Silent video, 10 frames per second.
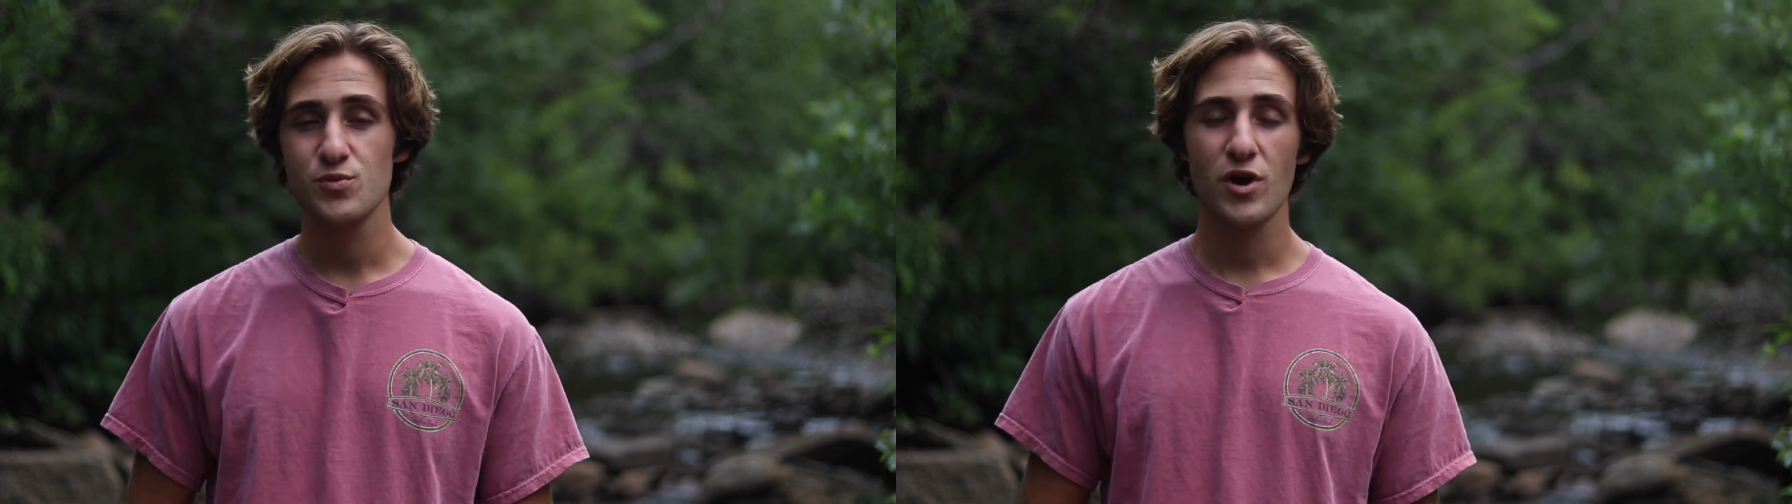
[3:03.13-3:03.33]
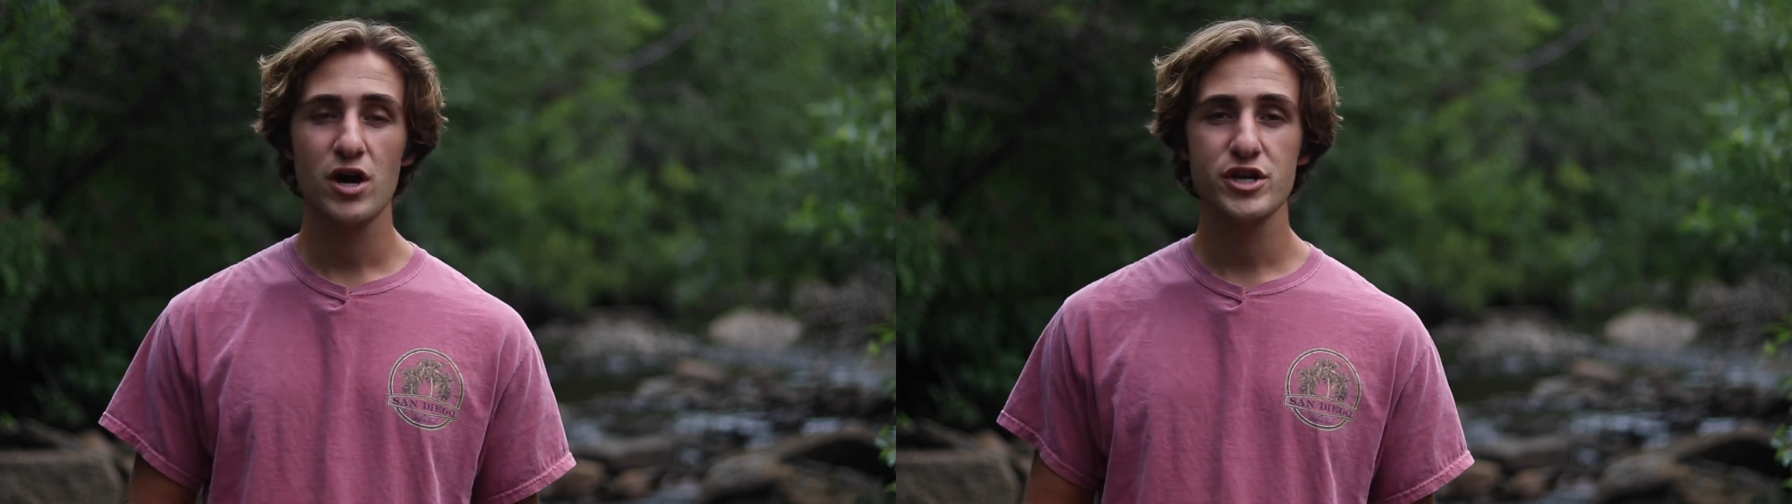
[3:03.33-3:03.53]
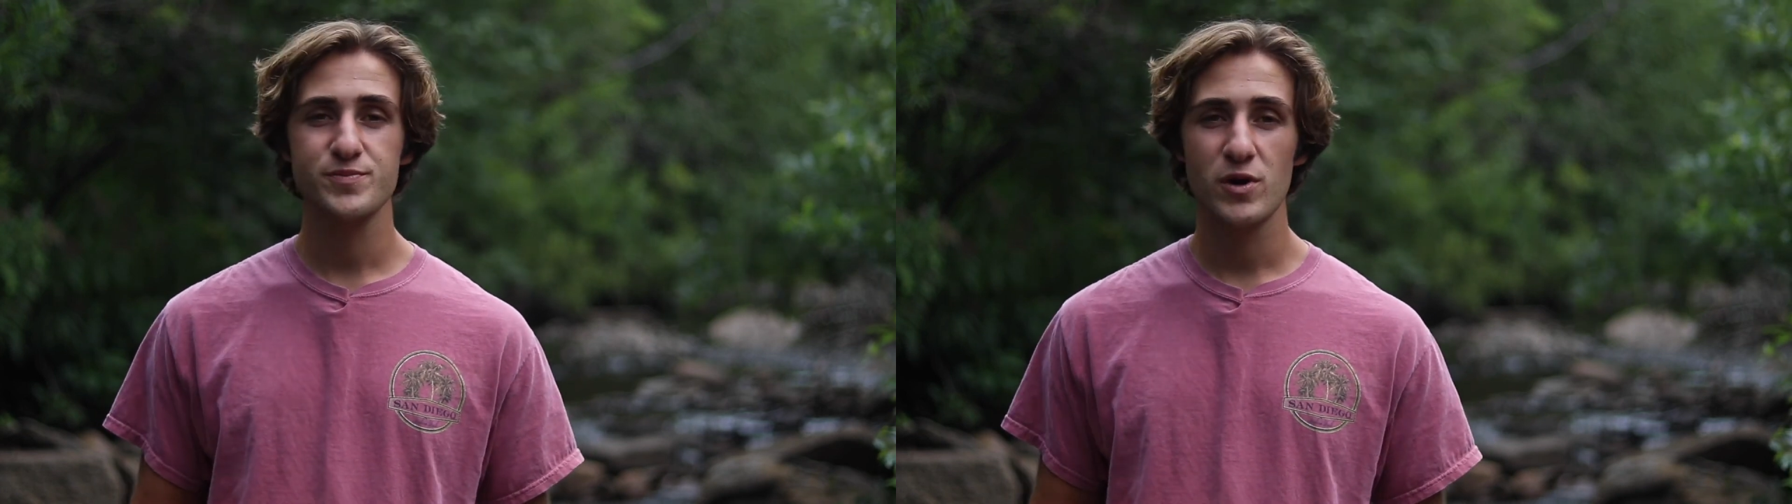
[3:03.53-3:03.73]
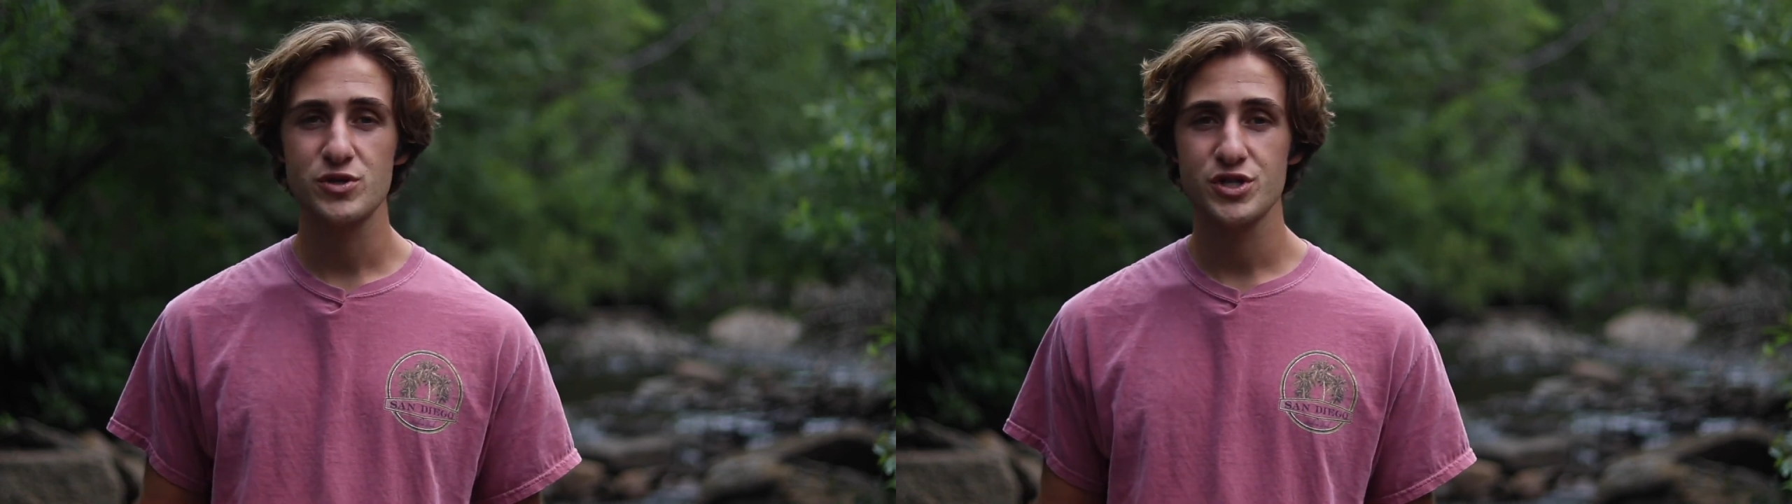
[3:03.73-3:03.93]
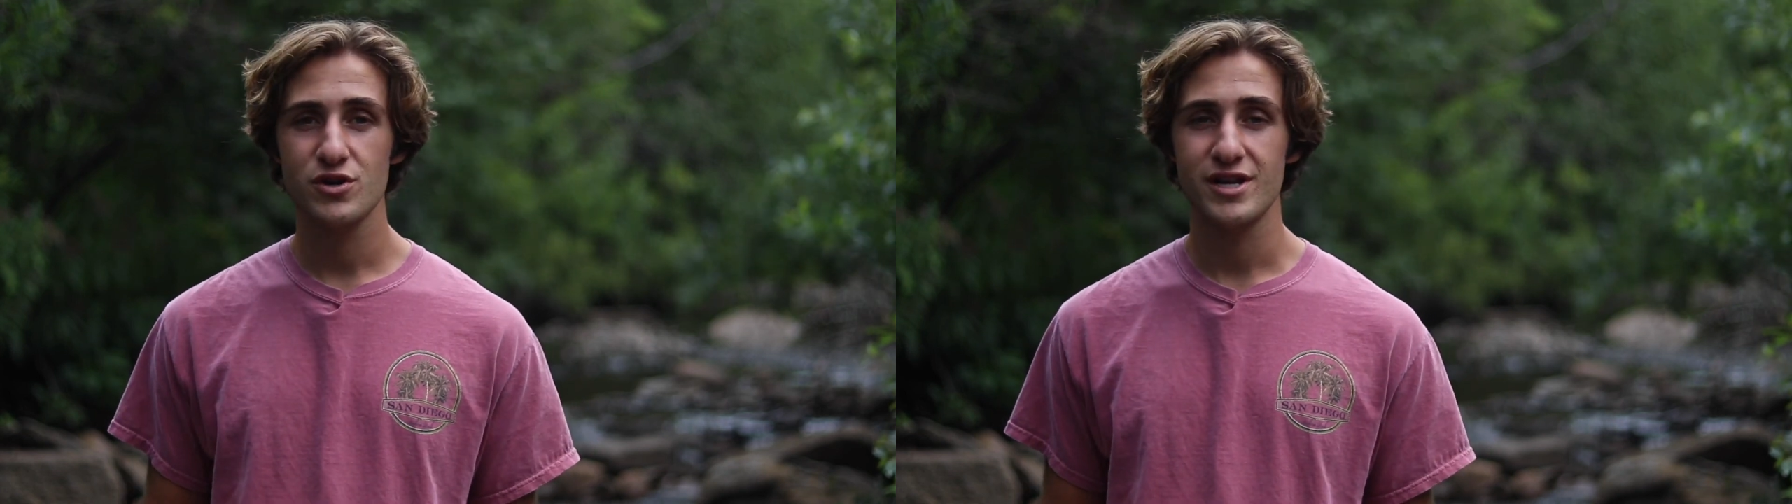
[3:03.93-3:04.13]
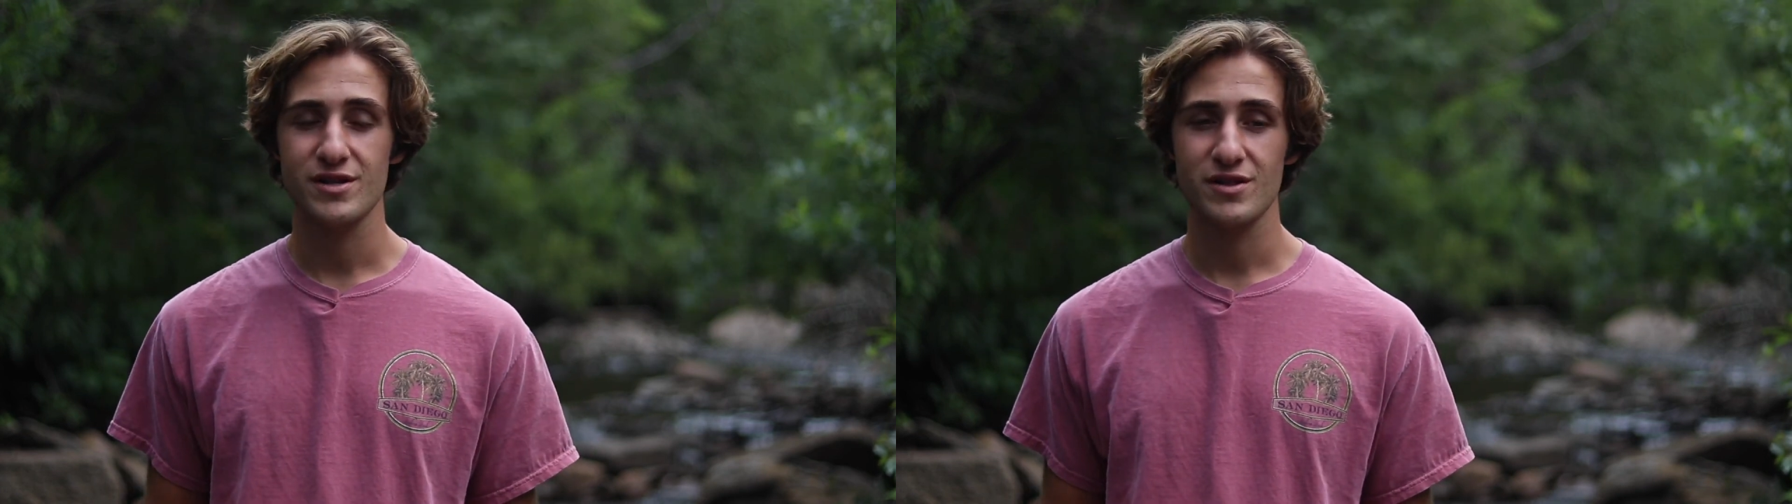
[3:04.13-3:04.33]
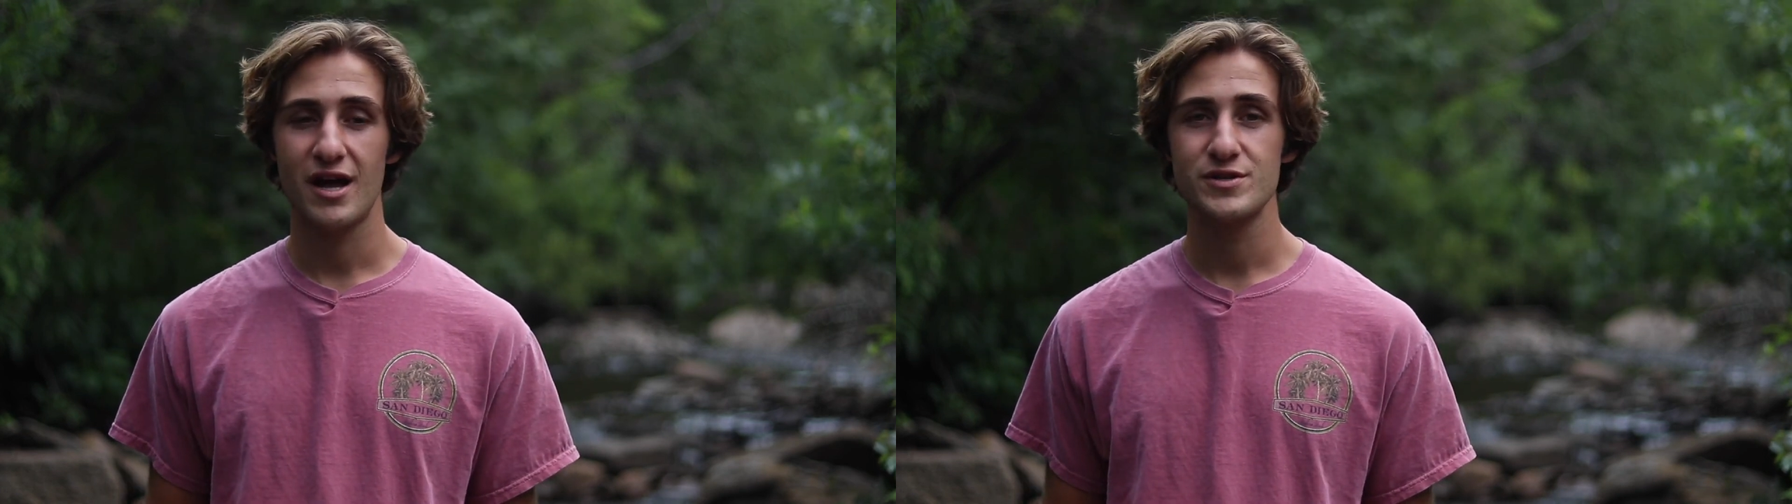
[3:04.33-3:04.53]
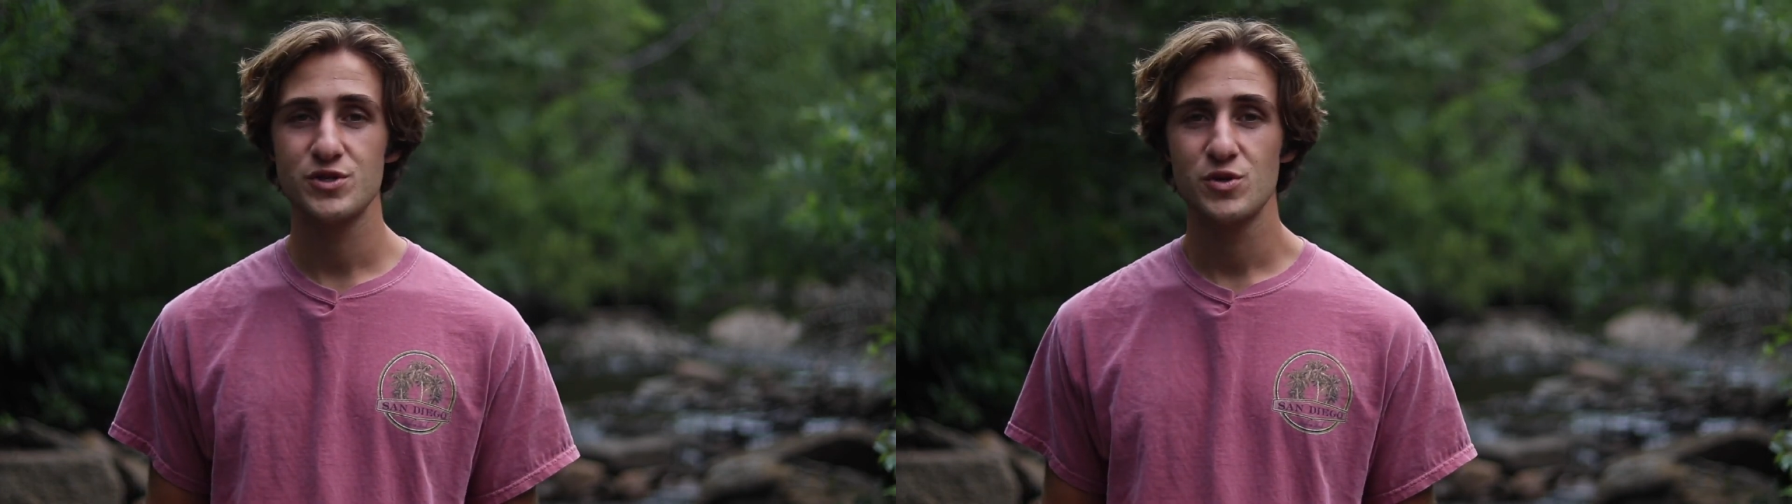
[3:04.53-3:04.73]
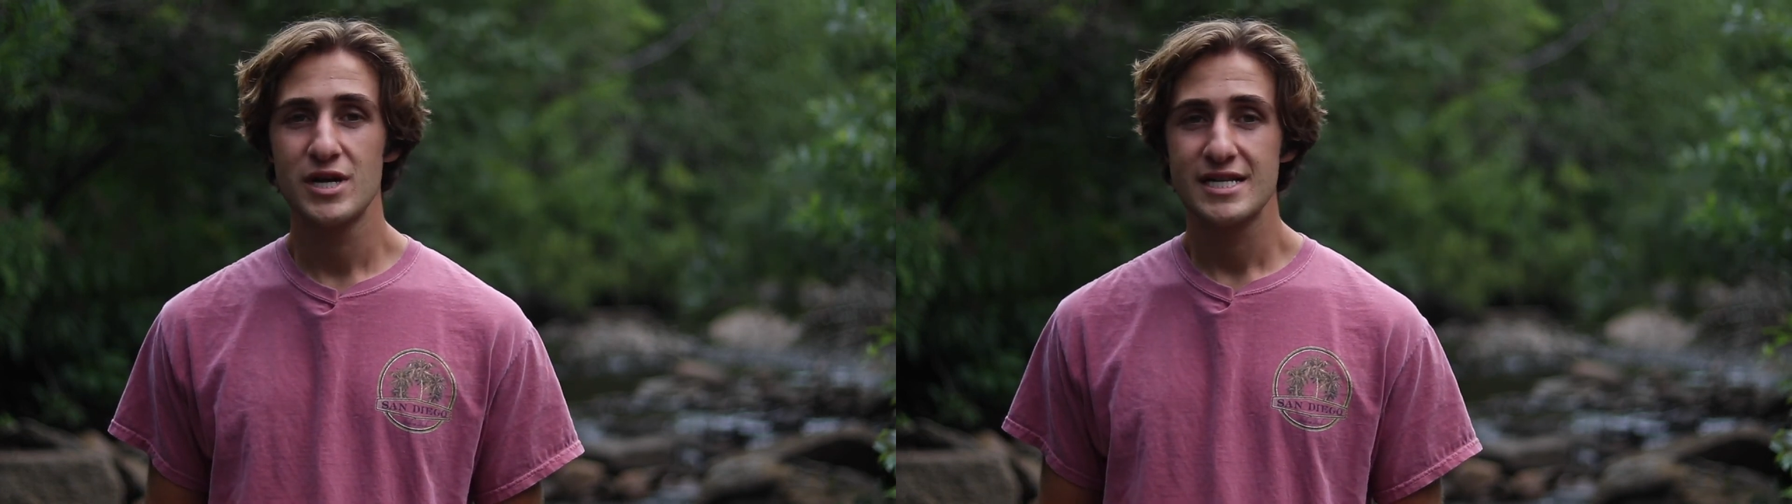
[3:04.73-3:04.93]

broad exposure and it allows you